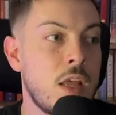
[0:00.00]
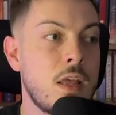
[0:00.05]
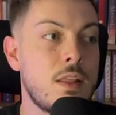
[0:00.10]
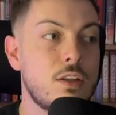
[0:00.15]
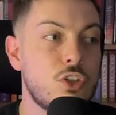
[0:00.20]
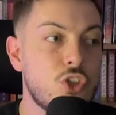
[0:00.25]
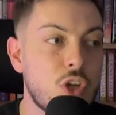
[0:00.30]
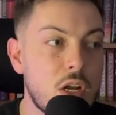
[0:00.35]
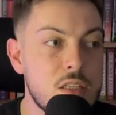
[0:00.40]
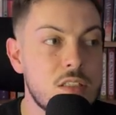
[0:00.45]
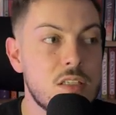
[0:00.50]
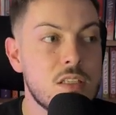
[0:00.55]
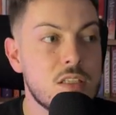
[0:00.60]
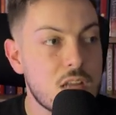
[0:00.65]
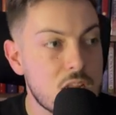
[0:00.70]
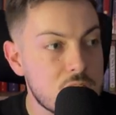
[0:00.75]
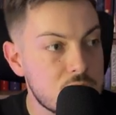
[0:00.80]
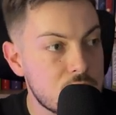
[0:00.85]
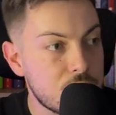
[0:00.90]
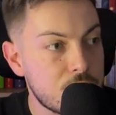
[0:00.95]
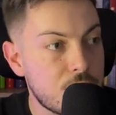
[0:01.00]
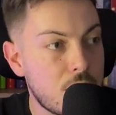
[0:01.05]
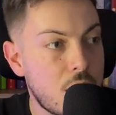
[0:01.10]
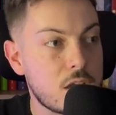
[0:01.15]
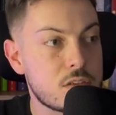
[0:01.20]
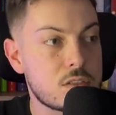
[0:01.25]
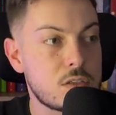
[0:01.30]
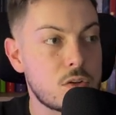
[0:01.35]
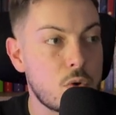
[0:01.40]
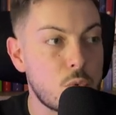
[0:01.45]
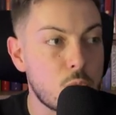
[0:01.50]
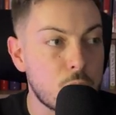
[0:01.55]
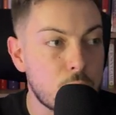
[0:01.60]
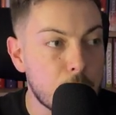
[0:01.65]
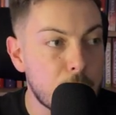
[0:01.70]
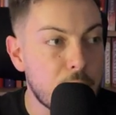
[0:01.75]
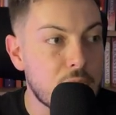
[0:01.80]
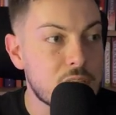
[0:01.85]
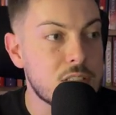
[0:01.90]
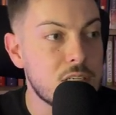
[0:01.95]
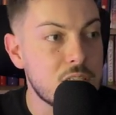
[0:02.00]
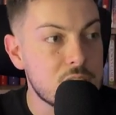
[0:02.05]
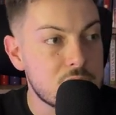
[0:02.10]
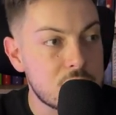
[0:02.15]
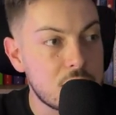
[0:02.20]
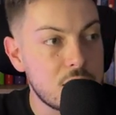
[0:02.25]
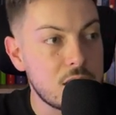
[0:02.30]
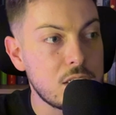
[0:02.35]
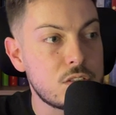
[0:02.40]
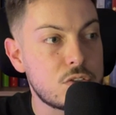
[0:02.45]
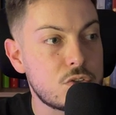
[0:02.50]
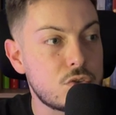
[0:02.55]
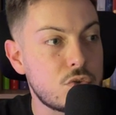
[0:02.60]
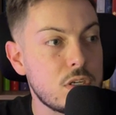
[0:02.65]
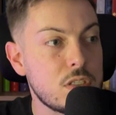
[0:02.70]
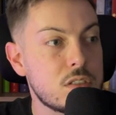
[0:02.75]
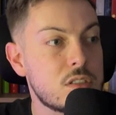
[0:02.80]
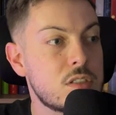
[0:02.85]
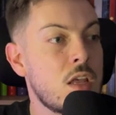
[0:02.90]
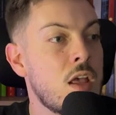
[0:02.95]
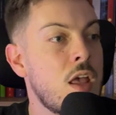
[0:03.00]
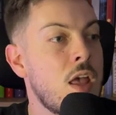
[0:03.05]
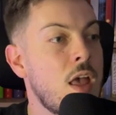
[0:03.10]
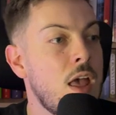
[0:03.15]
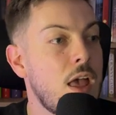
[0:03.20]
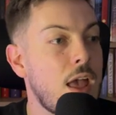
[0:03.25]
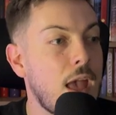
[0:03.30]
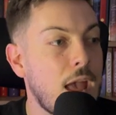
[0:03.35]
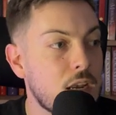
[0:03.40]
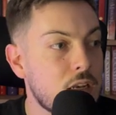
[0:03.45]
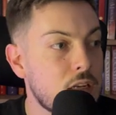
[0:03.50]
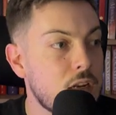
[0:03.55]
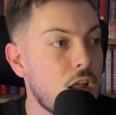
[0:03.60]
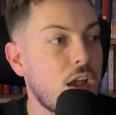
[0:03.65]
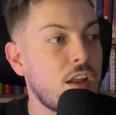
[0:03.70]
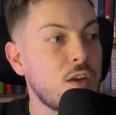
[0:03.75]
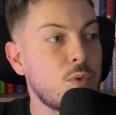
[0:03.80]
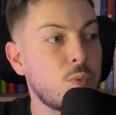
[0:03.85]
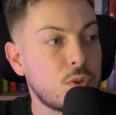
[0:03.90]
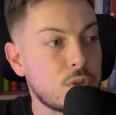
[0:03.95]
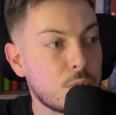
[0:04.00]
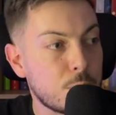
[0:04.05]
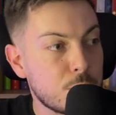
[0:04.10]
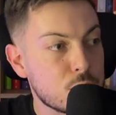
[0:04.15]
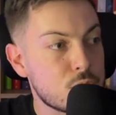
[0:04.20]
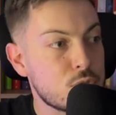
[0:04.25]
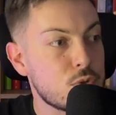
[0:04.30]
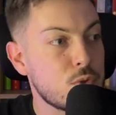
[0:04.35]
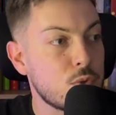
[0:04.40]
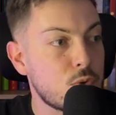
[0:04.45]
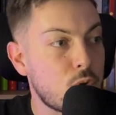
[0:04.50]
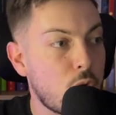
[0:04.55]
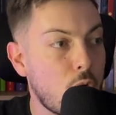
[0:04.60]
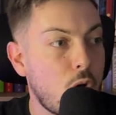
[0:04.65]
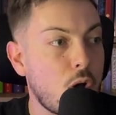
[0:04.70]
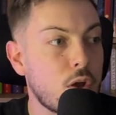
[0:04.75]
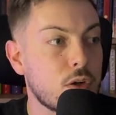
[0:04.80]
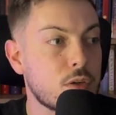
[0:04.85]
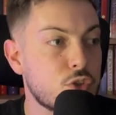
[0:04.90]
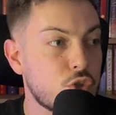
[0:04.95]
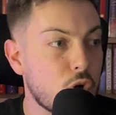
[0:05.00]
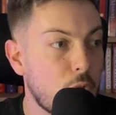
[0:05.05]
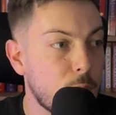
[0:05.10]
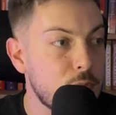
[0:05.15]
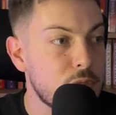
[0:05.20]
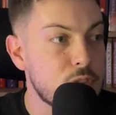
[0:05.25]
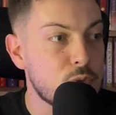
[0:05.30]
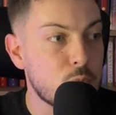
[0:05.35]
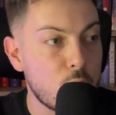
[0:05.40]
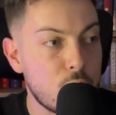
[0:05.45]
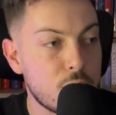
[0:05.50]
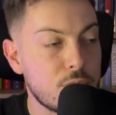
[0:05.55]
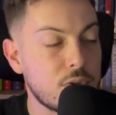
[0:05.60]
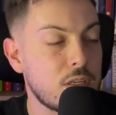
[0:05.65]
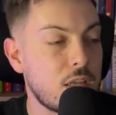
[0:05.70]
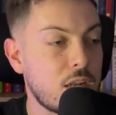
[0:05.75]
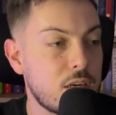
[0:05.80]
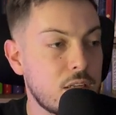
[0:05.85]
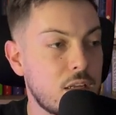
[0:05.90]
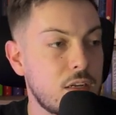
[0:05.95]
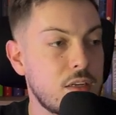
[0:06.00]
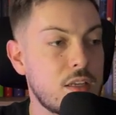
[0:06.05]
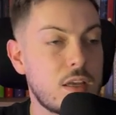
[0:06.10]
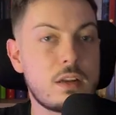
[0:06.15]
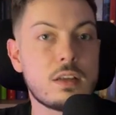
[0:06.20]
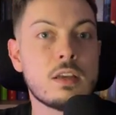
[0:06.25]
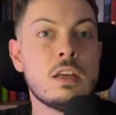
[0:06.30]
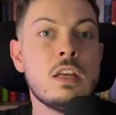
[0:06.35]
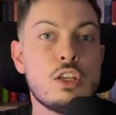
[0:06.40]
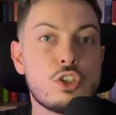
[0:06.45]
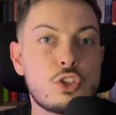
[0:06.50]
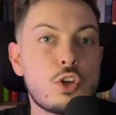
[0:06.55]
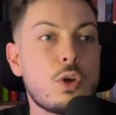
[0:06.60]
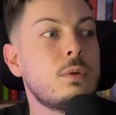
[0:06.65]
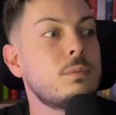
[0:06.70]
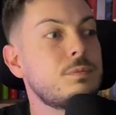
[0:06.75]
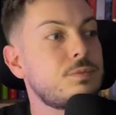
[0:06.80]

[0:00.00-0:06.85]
the chase intensifies along with the bustling city streets at night with the pursued car sharply swerving, yada, yada, yada. So